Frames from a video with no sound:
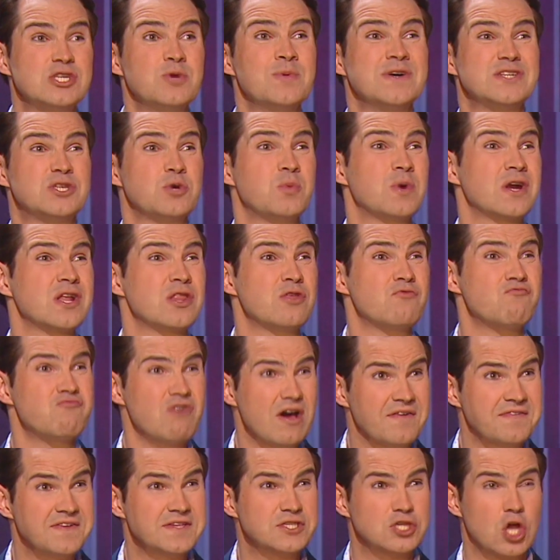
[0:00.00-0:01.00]
went to one of the
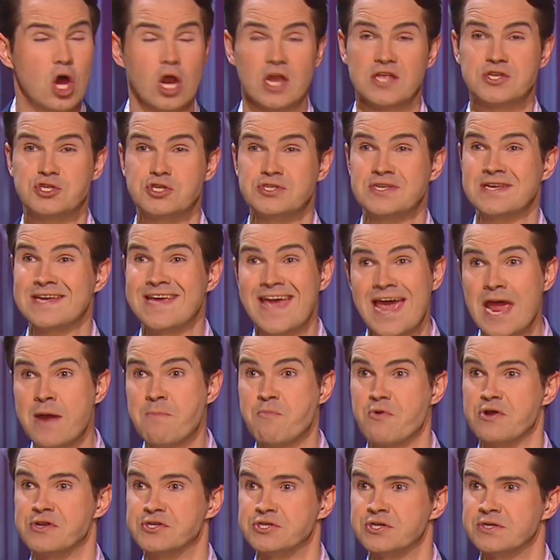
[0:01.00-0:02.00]
roughest colleges in
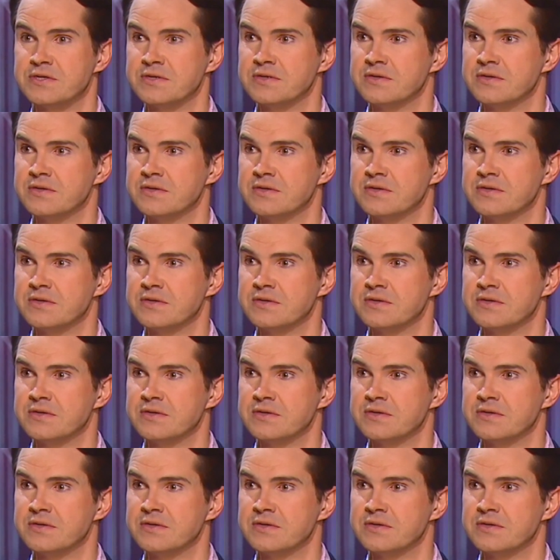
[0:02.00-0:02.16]
Cambridge.